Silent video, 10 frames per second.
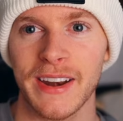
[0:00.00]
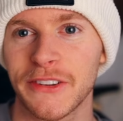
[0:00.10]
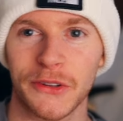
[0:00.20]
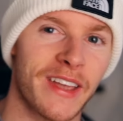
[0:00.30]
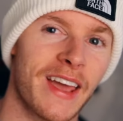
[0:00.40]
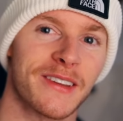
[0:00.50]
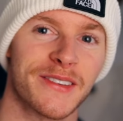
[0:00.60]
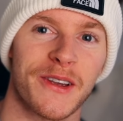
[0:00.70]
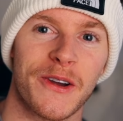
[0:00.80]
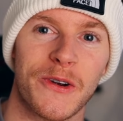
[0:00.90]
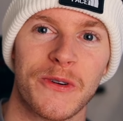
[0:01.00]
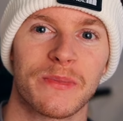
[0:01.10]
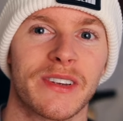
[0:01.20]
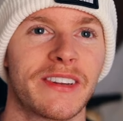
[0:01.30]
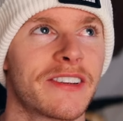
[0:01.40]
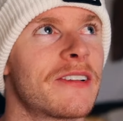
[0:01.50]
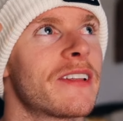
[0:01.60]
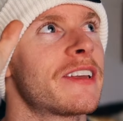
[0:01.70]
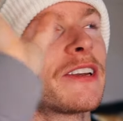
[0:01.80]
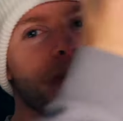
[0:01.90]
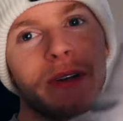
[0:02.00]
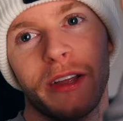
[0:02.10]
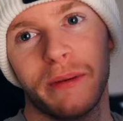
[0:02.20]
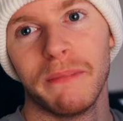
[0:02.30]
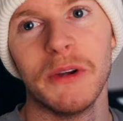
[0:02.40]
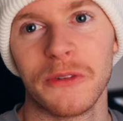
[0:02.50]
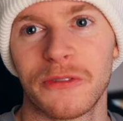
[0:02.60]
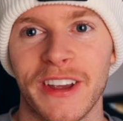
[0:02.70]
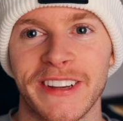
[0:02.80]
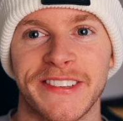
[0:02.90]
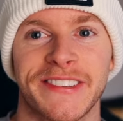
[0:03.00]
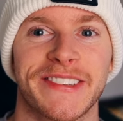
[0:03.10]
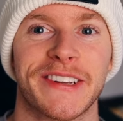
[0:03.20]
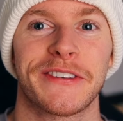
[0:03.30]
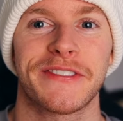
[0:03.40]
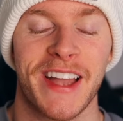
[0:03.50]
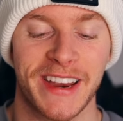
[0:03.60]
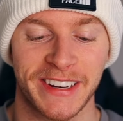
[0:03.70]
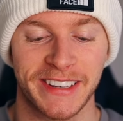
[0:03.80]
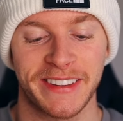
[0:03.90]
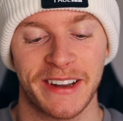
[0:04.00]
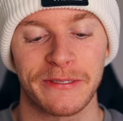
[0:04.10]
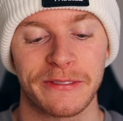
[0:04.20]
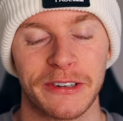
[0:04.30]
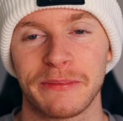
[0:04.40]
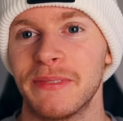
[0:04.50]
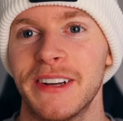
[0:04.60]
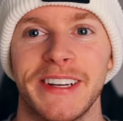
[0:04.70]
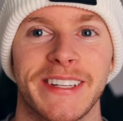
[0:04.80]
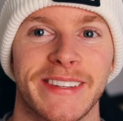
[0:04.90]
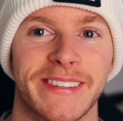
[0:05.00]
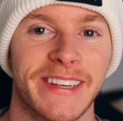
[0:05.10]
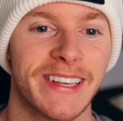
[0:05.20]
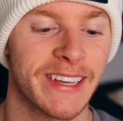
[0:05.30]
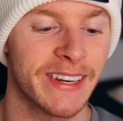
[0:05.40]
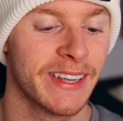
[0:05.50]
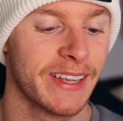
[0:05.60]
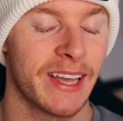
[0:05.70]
And he's got telescopes, and he's got like you know moon phases and stuff dangling down from the ceiling.